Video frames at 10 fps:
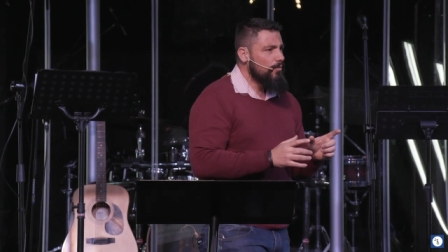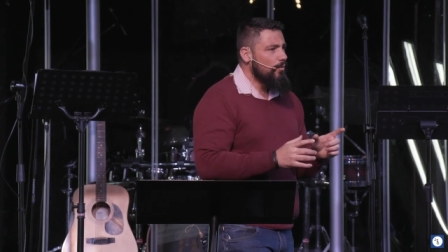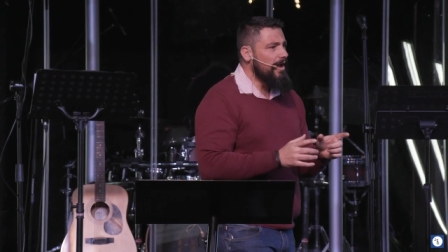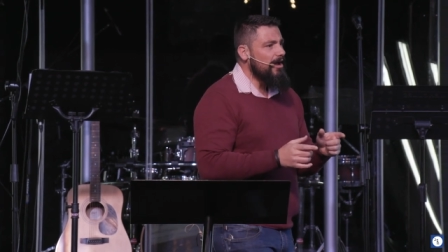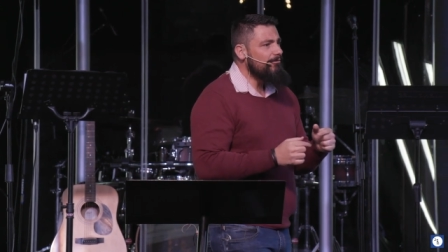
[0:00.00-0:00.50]

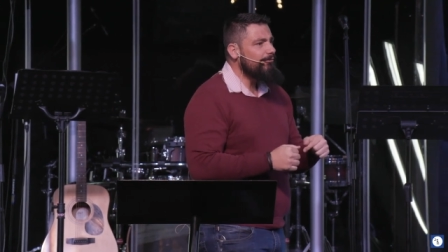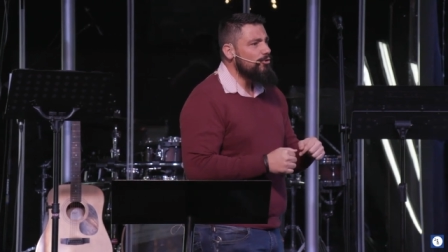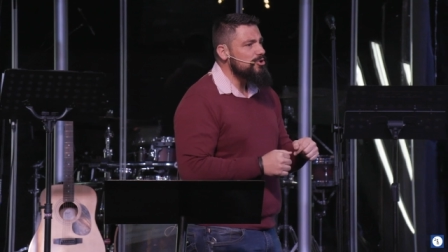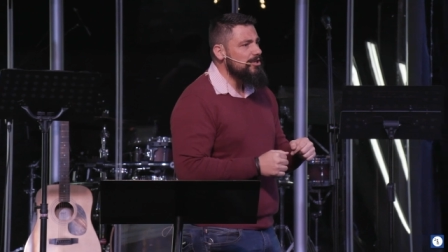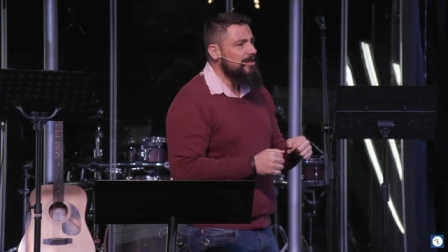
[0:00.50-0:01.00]
where,
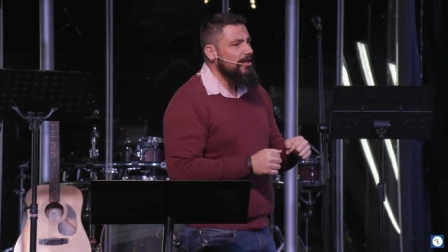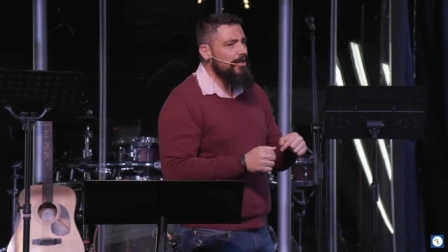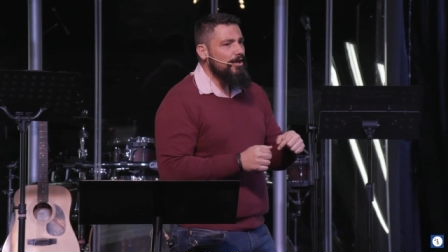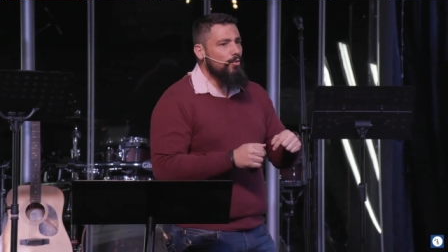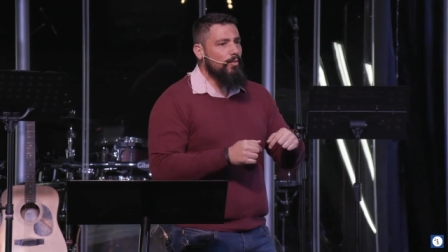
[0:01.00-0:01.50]

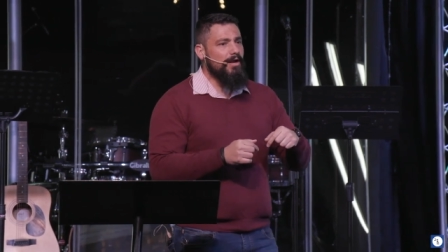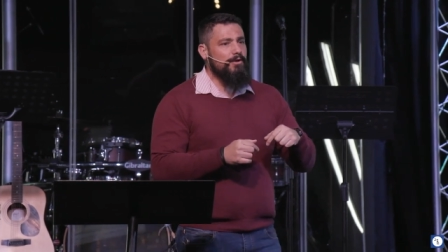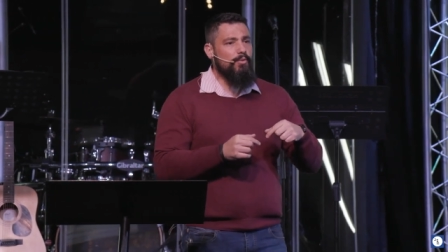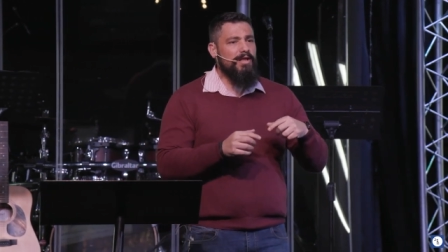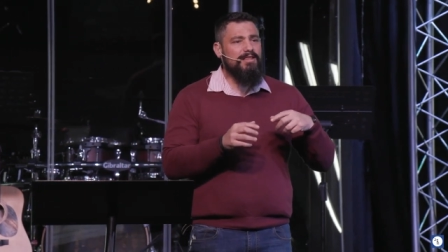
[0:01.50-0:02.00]
unfortunately,
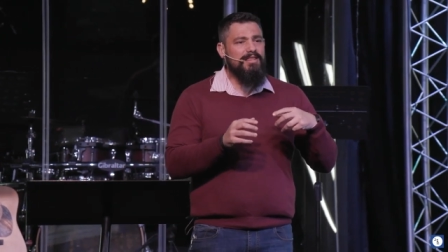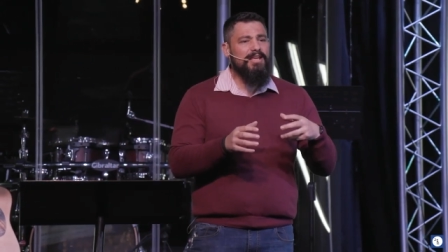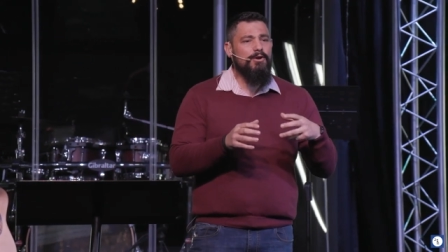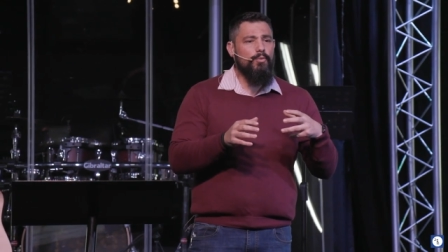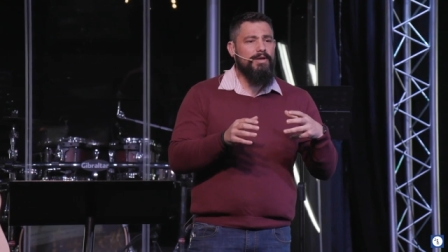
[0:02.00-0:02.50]
when we
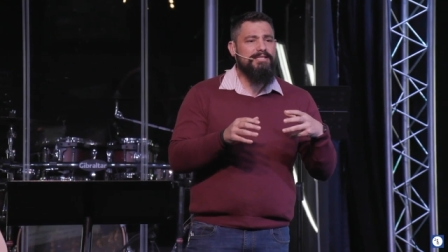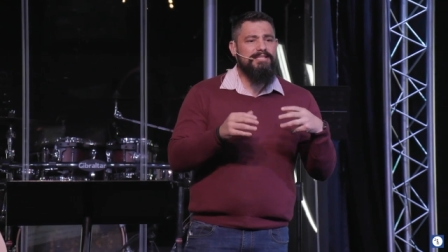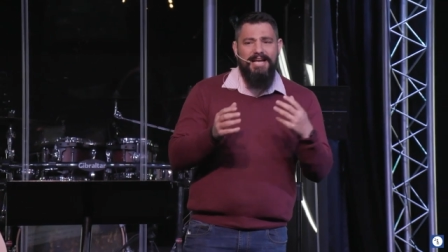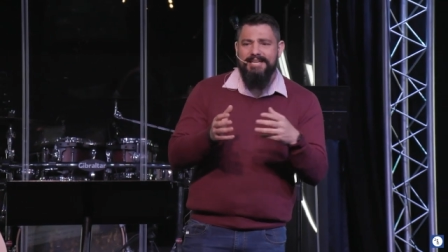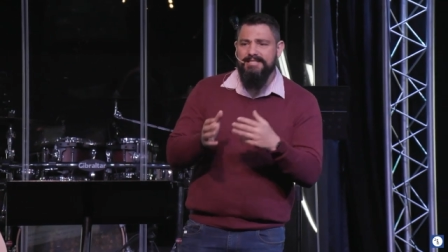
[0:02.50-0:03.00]
think we
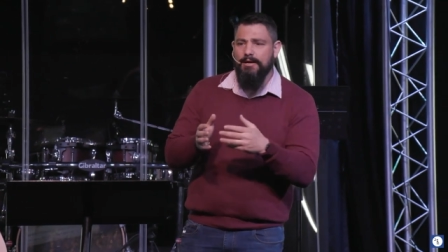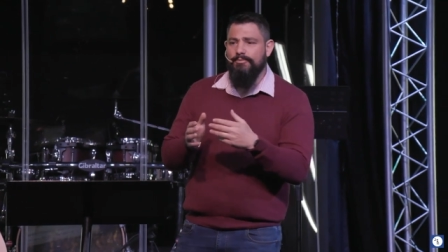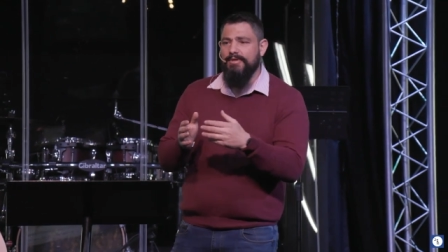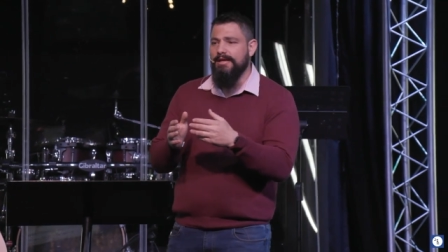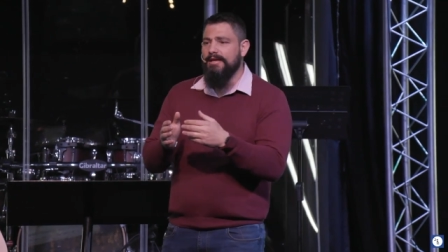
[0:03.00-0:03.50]
say
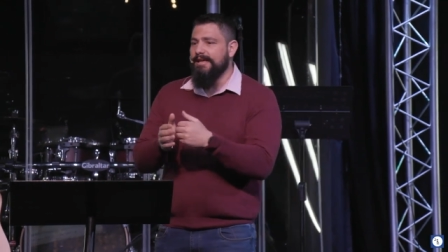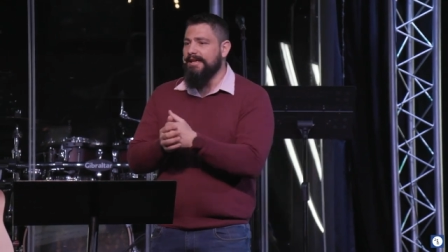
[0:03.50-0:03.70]
something,